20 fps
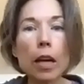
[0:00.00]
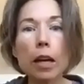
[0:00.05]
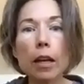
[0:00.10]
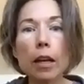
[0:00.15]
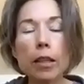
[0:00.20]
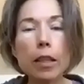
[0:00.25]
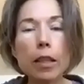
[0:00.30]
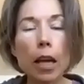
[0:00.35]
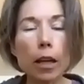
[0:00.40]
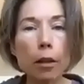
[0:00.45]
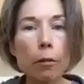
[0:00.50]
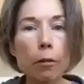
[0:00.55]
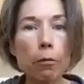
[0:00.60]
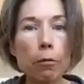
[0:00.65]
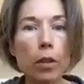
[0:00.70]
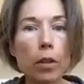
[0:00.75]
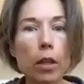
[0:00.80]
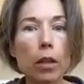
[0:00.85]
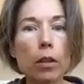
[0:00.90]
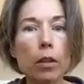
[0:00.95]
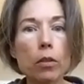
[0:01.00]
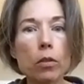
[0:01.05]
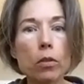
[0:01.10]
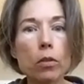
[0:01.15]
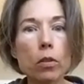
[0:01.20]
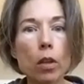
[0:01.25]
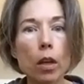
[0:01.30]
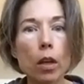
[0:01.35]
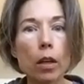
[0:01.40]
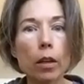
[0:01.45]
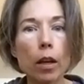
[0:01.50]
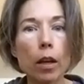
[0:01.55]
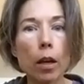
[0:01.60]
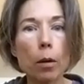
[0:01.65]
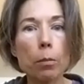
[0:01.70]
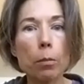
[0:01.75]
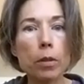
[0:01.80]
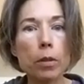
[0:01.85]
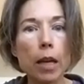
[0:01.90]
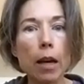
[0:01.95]
None of this
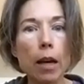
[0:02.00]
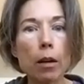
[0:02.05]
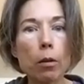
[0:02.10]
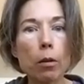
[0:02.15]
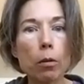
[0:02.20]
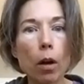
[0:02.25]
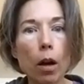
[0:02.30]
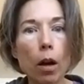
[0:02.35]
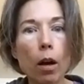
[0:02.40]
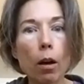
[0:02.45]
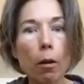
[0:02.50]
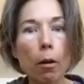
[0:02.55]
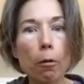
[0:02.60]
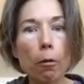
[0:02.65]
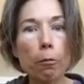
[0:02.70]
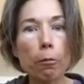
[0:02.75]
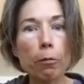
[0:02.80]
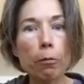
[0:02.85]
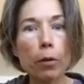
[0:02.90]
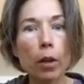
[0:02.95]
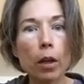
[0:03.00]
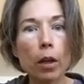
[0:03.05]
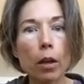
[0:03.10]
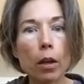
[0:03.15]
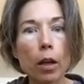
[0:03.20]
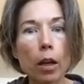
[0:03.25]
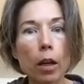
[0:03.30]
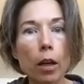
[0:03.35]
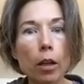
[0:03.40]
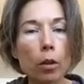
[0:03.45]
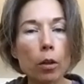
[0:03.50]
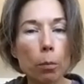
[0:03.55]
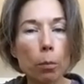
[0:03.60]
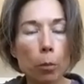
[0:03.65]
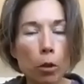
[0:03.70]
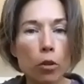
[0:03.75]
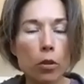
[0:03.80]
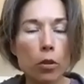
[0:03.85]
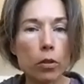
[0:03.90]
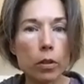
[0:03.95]
comes out of an
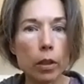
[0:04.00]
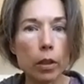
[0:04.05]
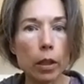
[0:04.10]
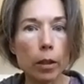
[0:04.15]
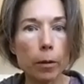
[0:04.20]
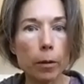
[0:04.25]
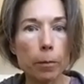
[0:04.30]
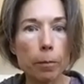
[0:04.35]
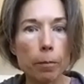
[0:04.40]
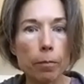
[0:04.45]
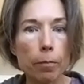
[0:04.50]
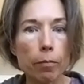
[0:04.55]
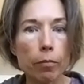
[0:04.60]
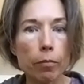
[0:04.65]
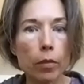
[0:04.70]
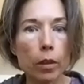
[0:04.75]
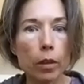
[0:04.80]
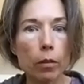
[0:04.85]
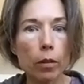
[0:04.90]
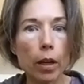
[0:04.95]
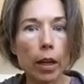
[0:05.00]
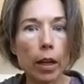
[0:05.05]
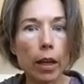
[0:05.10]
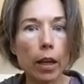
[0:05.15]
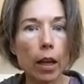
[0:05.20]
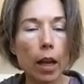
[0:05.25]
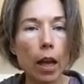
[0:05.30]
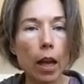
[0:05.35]
emergency, right?